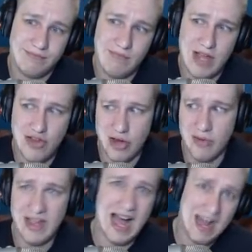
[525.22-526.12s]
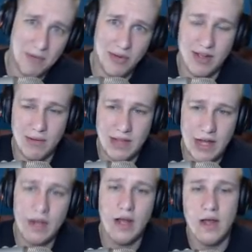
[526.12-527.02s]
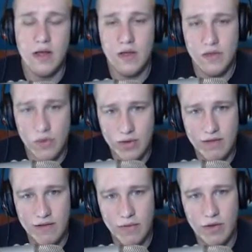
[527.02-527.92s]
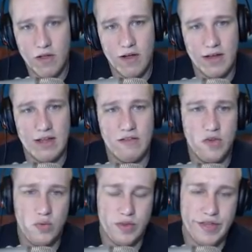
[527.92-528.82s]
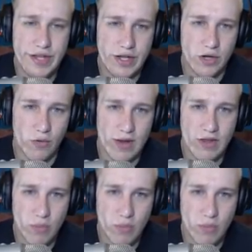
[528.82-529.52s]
And generally, I'm okay with that. So, continuing along into the greens,